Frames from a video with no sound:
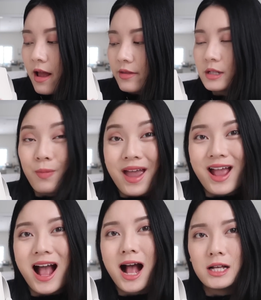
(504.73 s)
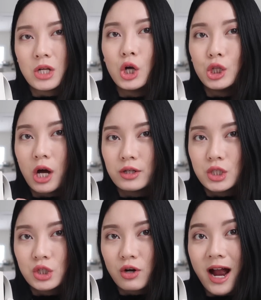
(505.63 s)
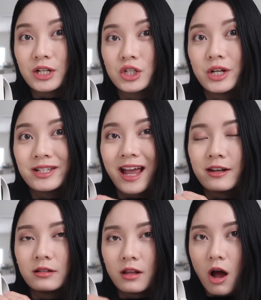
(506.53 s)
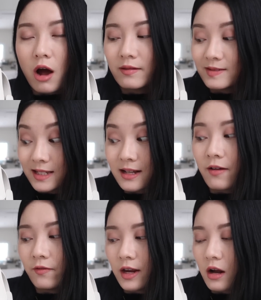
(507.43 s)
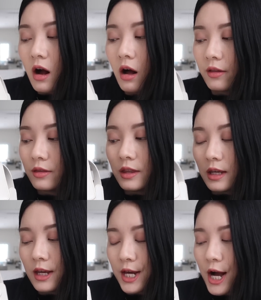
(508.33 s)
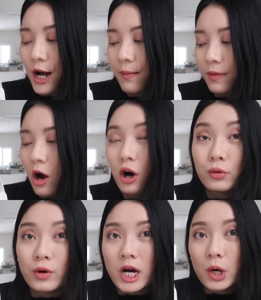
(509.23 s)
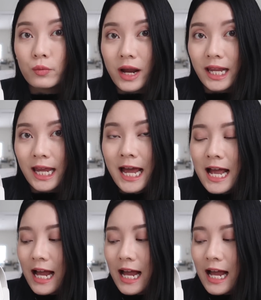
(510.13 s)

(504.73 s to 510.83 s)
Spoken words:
this bag has a lot of scratches and a lot of scuffing on the hardware already.